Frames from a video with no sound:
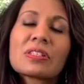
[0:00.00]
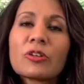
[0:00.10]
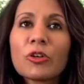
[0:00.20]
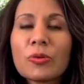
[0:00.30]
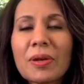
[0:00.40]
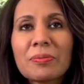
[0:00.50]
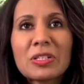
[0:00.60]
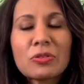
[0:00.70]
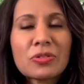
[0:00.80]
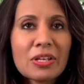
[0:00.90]
is an herb I've
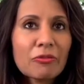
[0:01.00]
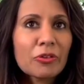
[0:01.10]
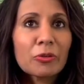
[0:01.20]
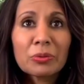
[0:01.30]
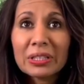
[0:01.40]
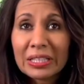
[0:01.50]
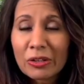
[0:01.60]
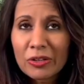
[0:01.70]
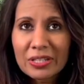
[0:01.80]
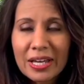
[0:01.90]
been using for a really
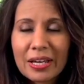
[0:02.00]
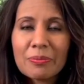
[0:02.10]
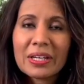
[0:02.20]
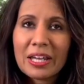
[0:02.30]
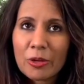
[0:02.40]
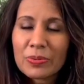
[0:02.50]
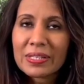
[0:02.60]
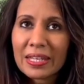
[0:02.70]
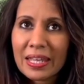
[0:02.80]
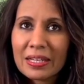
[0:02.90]
long time that
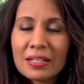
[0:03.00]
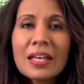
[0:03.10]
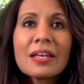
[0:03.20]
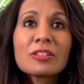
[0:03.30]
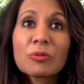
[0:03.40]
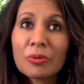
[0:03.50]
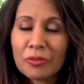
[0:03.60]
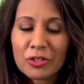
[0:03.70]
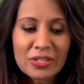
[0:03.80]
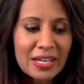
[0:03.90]
helps, again, to
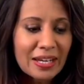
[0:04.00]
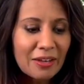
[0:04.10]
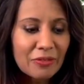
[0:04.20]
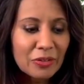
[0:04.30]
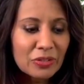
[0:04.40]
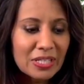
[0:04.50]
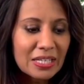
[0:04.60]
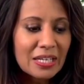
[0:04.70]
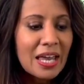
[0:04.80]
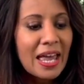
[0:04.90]
reverse N A F L
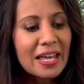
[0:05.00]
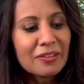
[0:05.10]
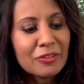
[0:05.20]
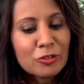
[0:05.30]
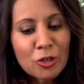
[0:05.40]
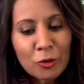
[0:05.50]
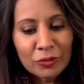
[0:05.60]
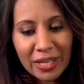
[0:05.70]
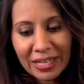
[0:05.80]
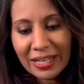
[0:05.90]
D. And if you
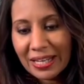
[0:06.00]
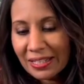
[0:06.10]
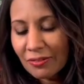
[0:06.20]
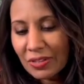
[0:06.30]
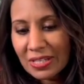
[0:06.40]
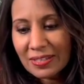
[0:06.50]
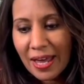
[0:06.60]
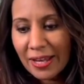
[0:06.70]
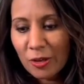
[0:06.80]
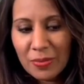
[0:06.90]
don't like any of these
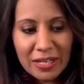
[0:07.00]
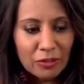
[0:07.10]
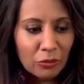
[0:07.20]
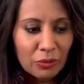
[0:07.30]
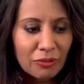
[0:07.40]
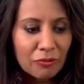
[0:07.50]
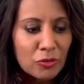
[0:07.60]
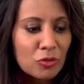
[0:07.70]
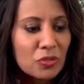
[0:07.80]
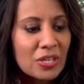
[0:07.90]
high omega three
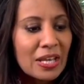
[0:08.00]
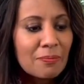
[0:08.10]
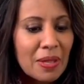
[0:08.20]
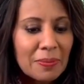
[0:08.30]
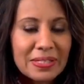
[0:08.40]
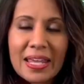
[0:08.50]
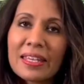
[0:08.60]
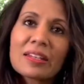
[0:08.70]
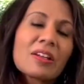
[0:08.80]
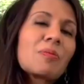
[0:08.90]
foods, maybe
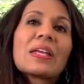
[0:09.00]
taking an